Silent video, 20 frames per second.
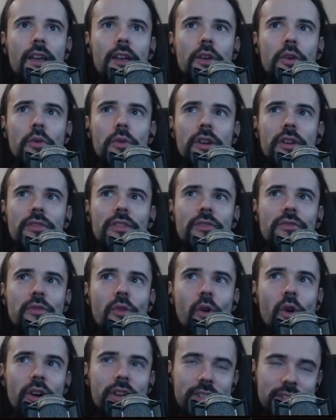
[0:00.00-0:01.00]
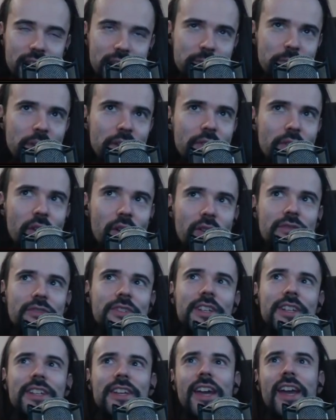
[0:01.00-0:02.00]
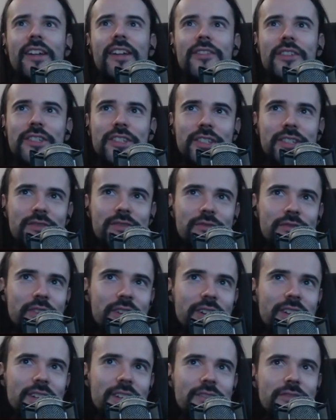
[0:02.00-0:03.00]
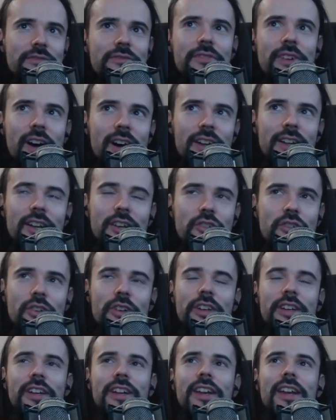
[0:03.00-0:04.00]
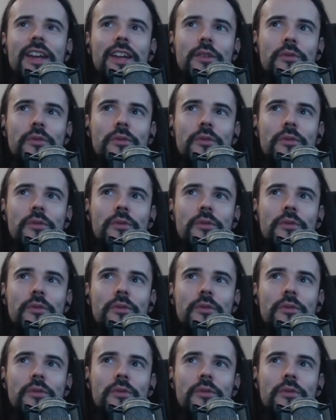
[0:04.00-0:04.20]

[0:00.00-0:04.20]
Queen of the Forest has been nerfed again. This is very fun, actually.